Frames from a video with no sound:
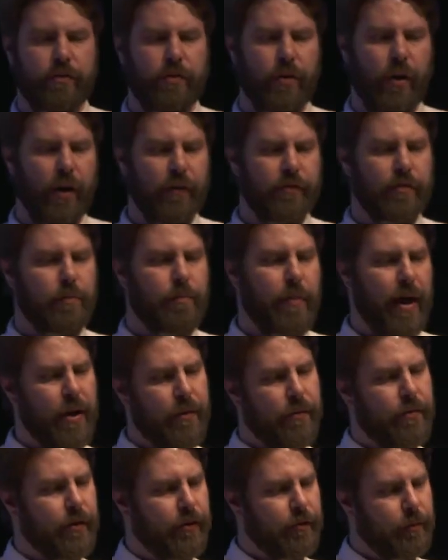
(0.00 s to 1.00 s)
to us
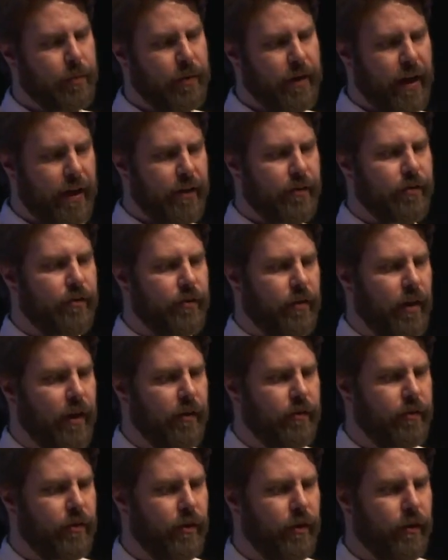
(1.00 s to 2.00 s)
about this place
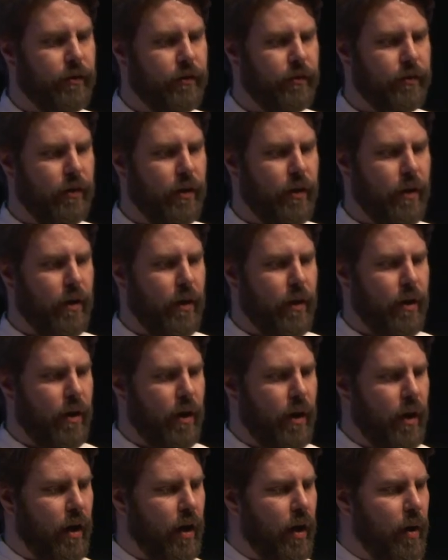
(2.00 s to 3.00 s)
is that,
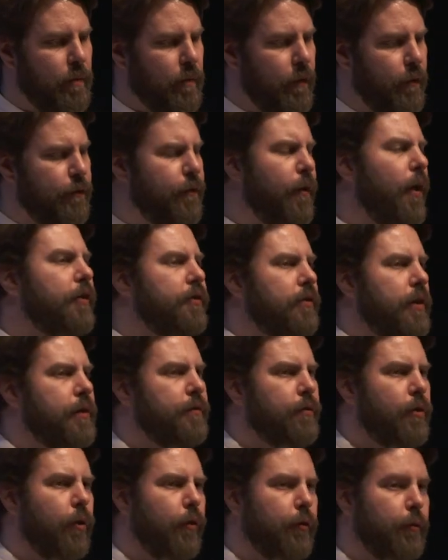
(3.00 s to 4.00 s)
um, firstly,
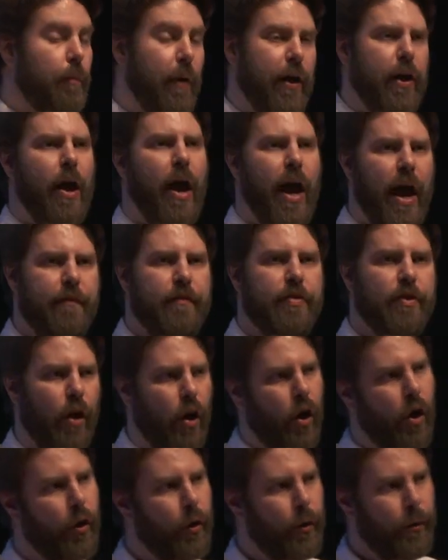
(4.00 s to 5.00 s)
of course, by having
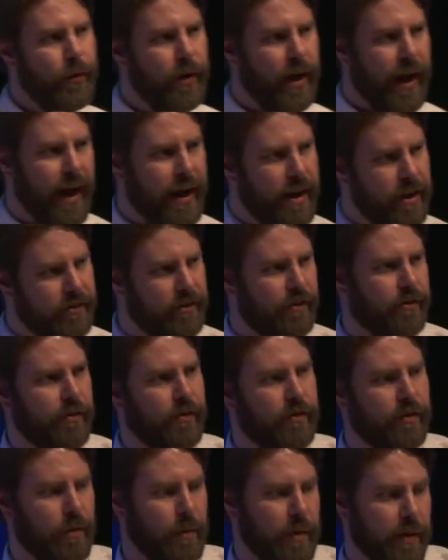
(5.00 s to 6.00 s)
their own energy
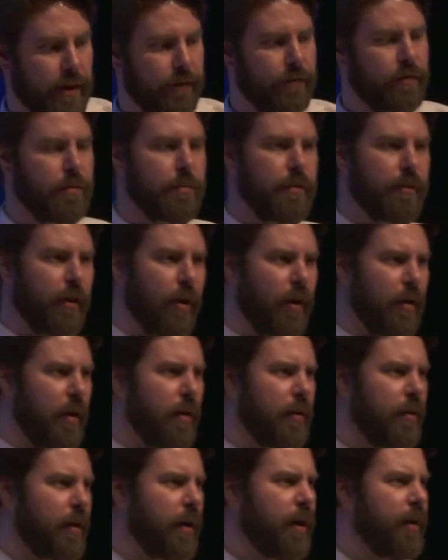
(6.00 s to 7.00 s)
system, it gives them a,
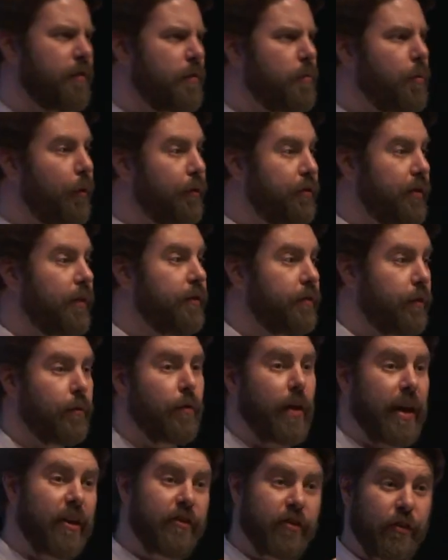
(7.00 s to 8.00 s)
a, kind of a more sense of
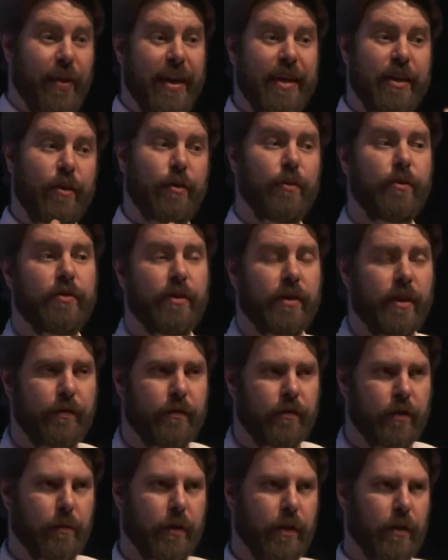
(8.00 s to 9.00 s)
the energy they use. It
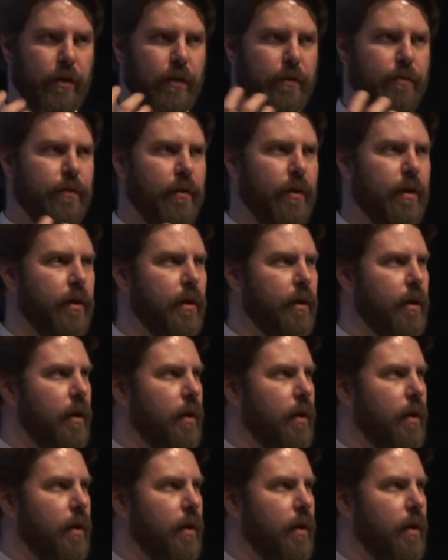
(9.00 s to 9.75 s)
gives them a lot of uh,